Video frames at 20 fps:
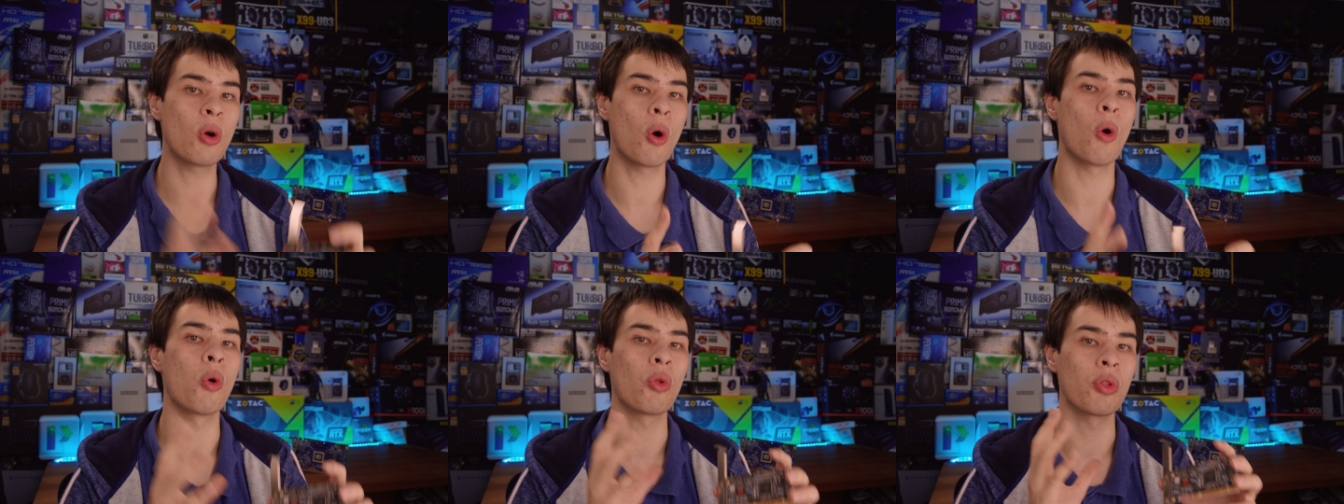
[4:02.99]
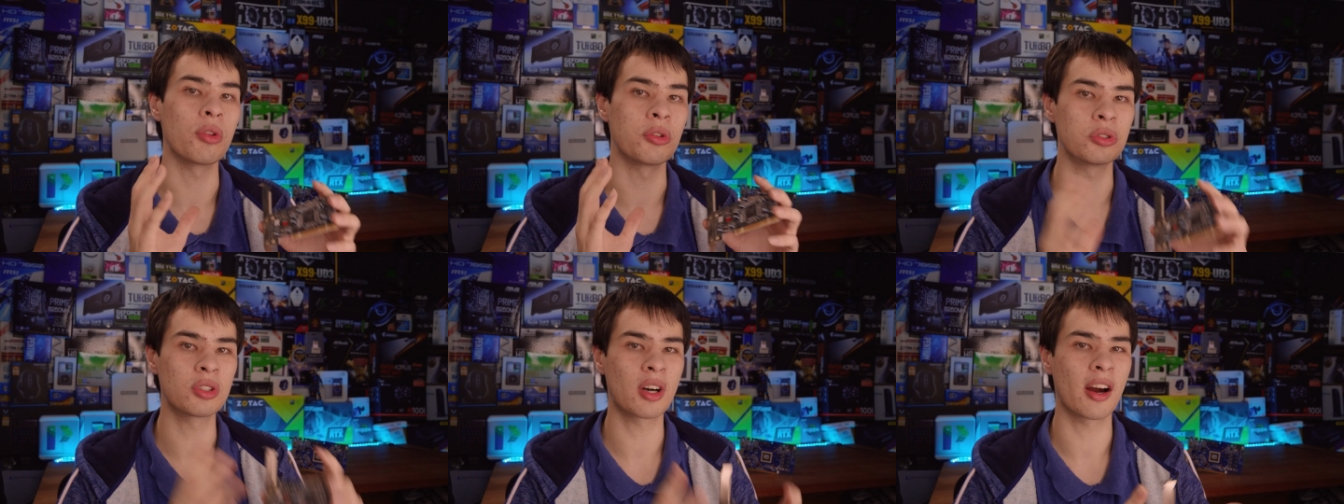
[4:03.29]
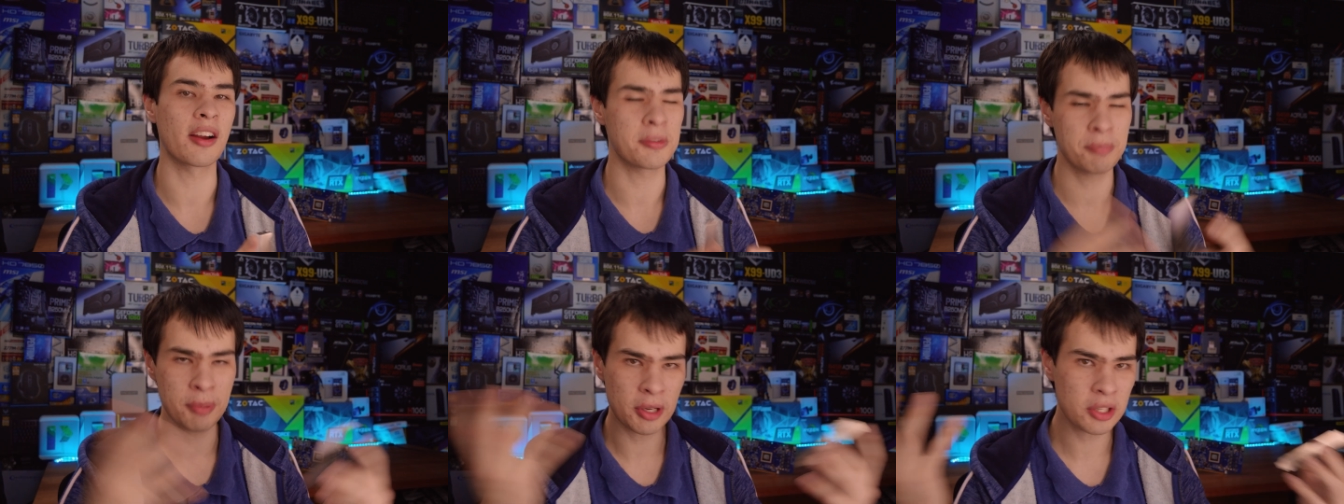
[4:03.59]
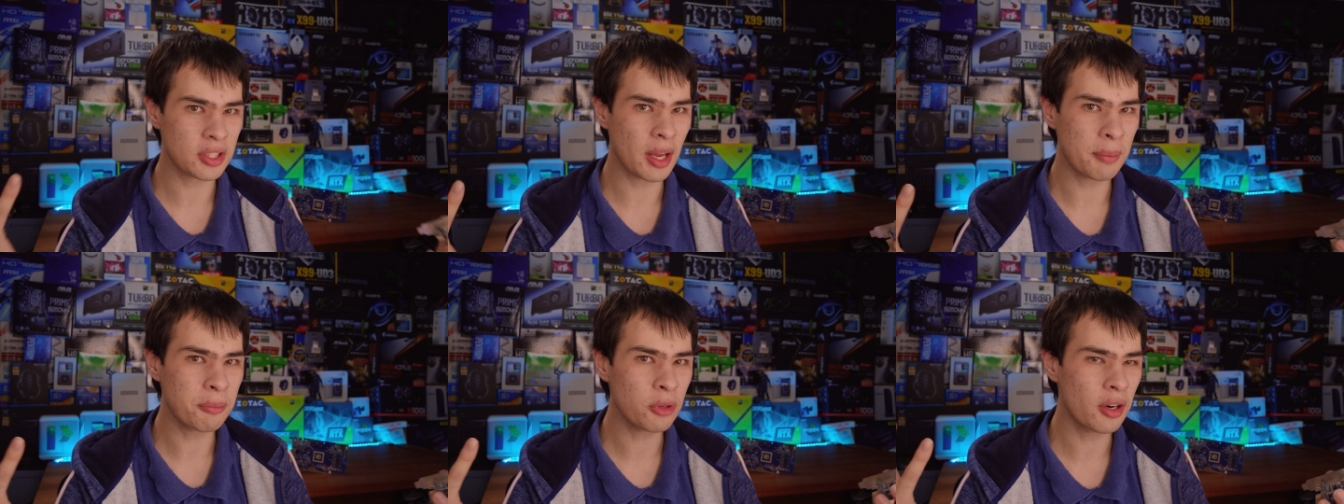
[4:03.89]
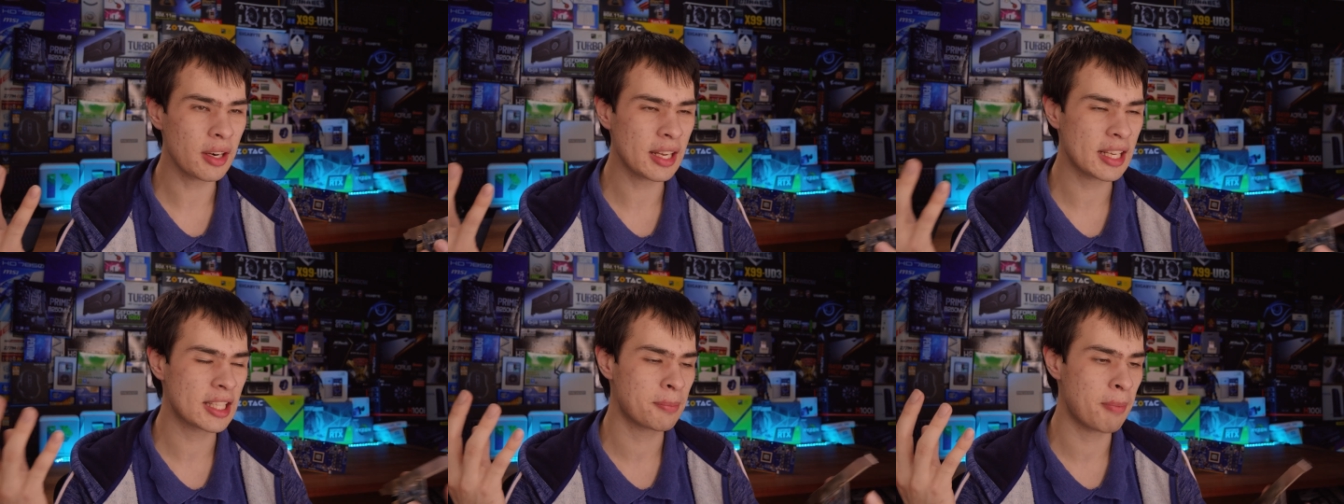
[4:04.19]
all the drives because I'm
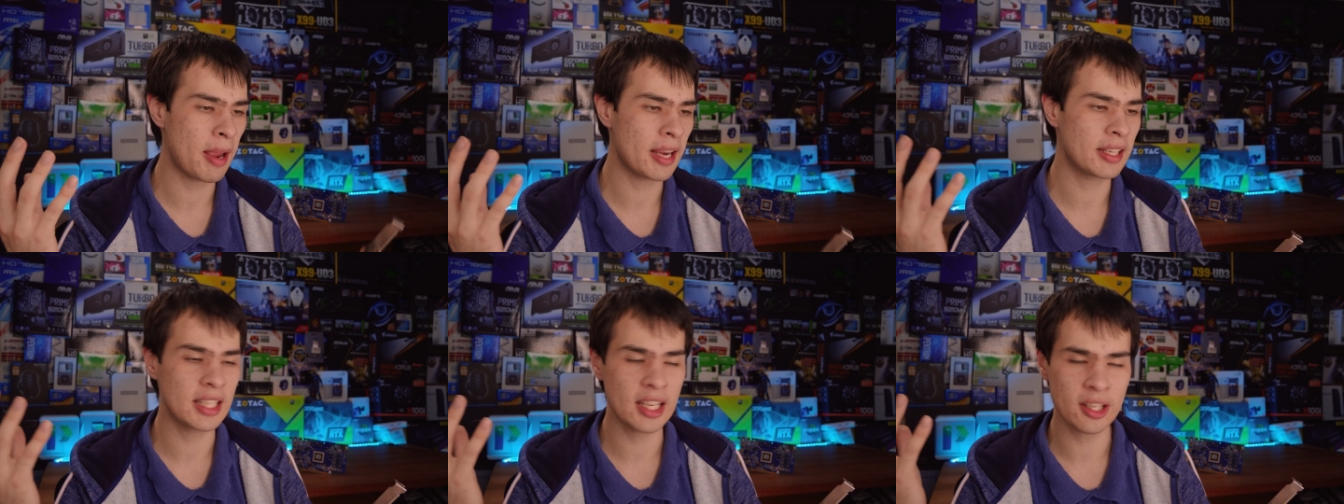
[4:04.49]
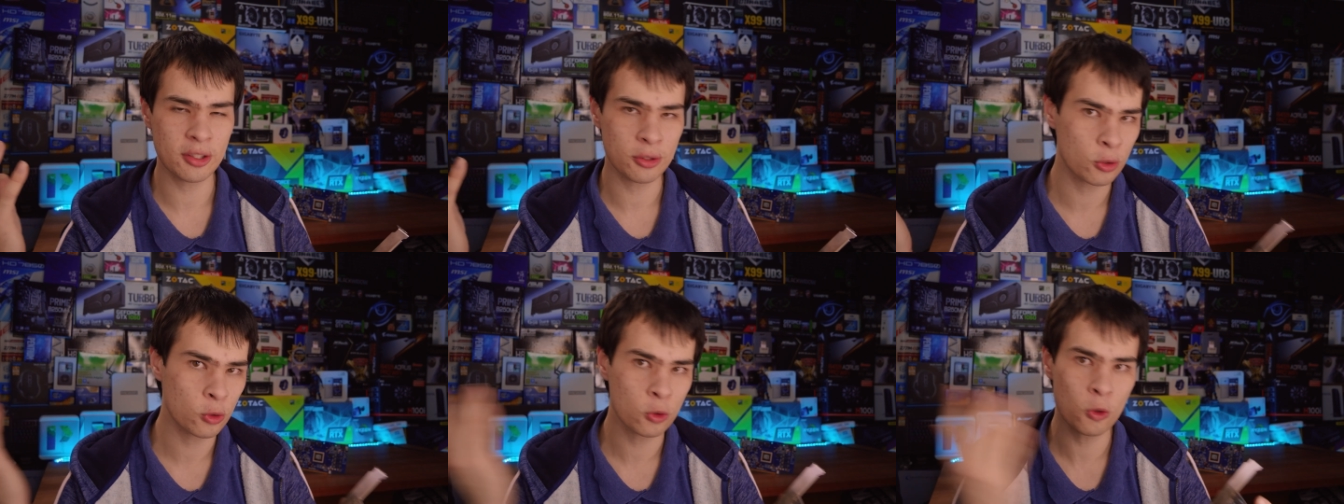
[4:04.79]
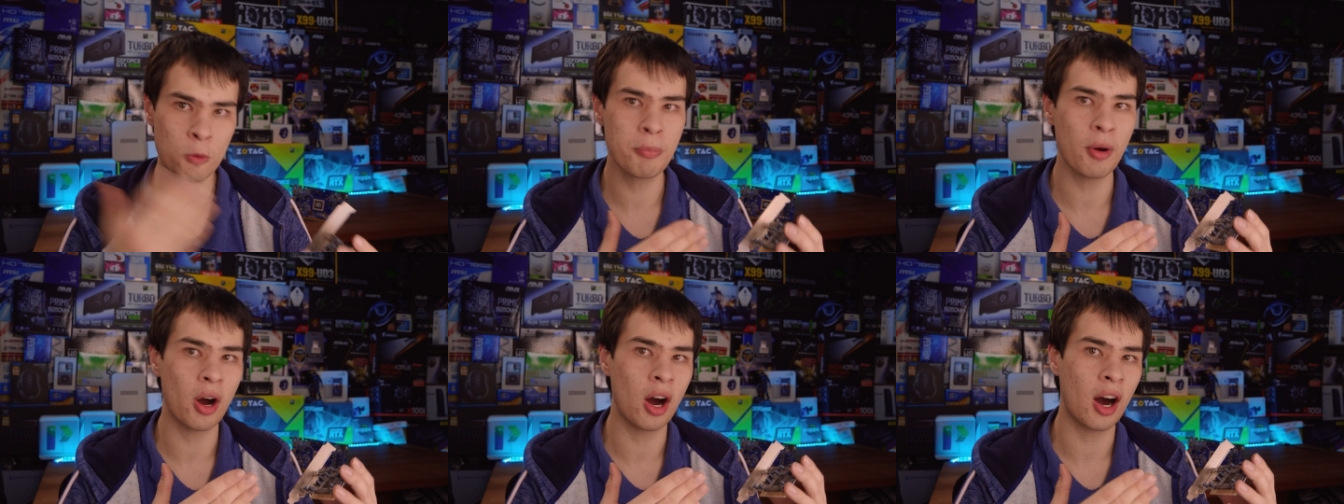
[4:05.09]
not expecting super